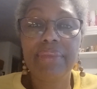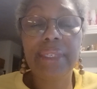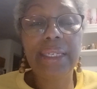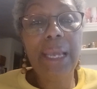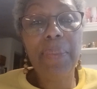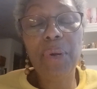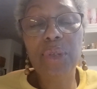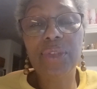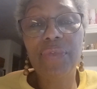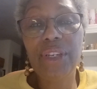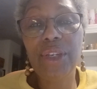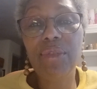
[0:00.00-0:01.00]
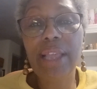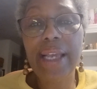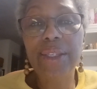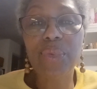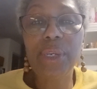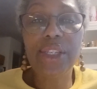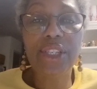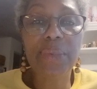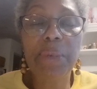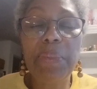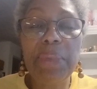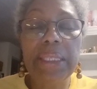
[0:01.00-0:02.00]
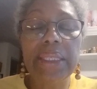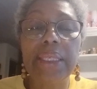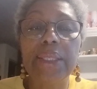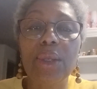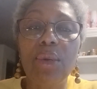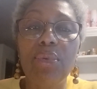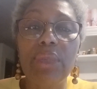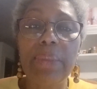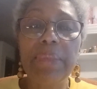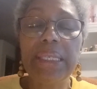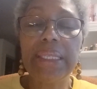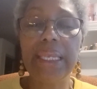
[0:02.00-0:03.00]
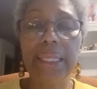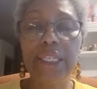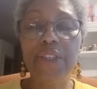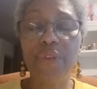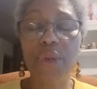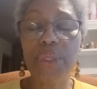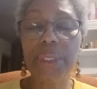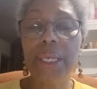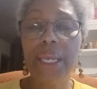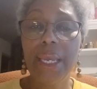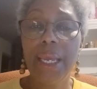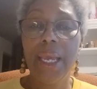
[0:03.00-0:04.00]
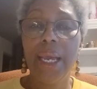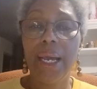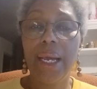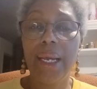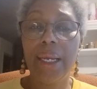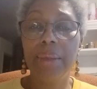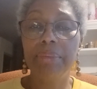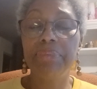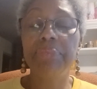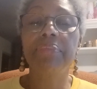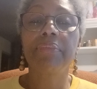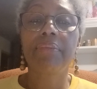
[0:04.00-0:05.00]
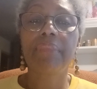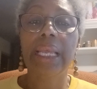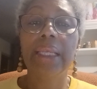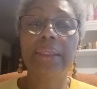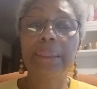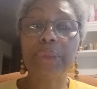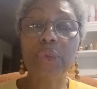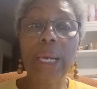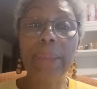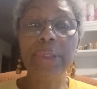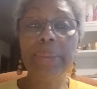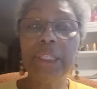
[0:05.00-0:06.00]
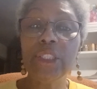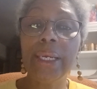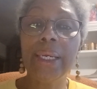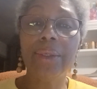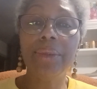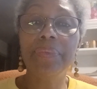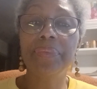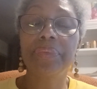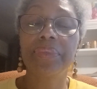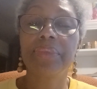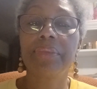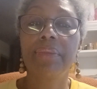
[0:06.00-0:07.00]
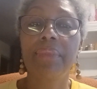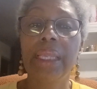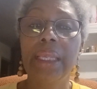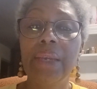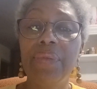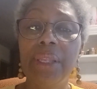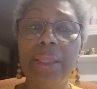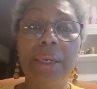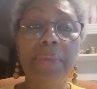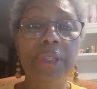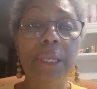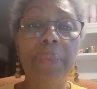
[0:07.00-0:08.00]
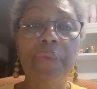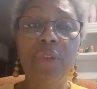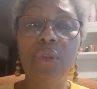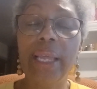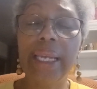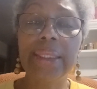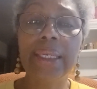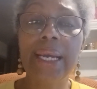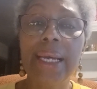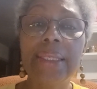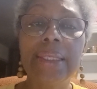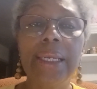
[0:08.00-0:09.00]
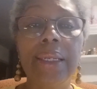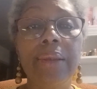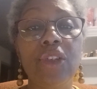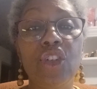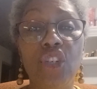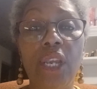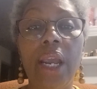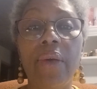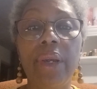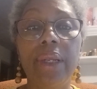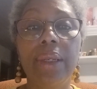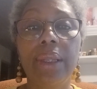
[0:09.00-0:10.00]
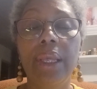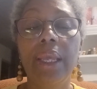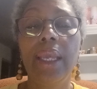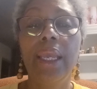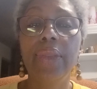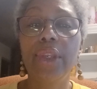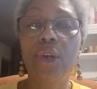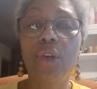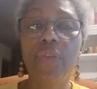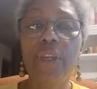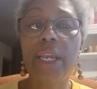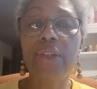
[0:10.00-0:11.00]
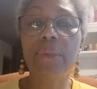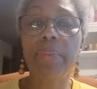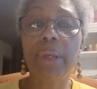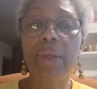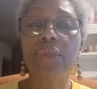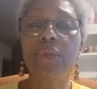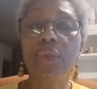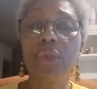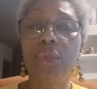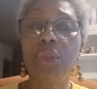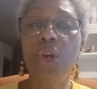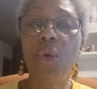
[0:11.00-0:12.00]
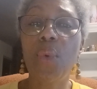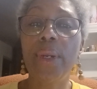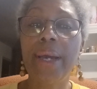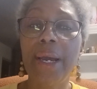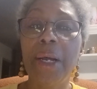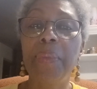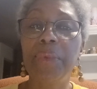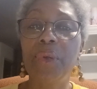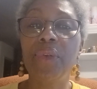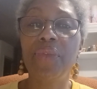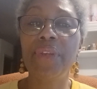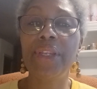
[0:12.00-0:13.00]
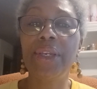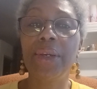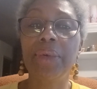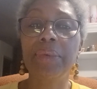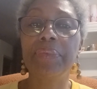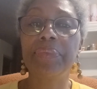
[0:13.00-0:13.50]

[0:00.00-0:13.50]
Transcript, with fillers: did not post a video last week, just been busy. So let me say this first. Um, subscribe to my channel. Give it a thumbs up if you like the content. Share it. Hit the notification bell so you'll know when I upload a video.